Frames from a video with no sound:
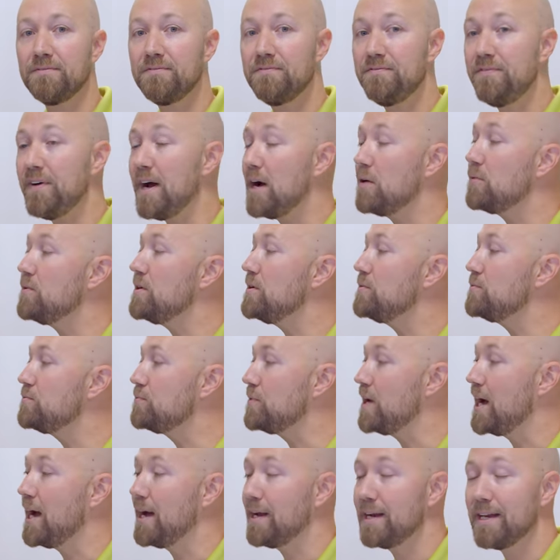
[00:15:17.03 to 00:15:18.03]
very
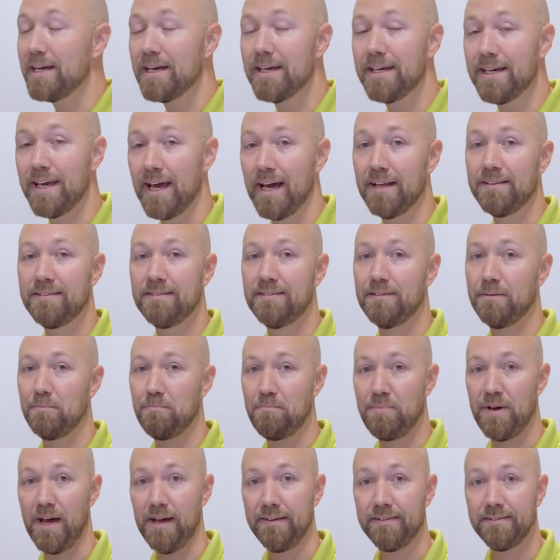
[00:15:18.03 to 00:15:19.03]
rarely gets
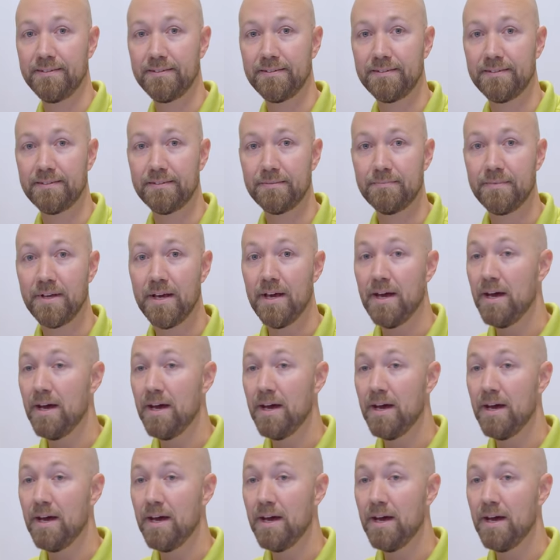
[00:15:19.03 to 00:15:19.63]
pests.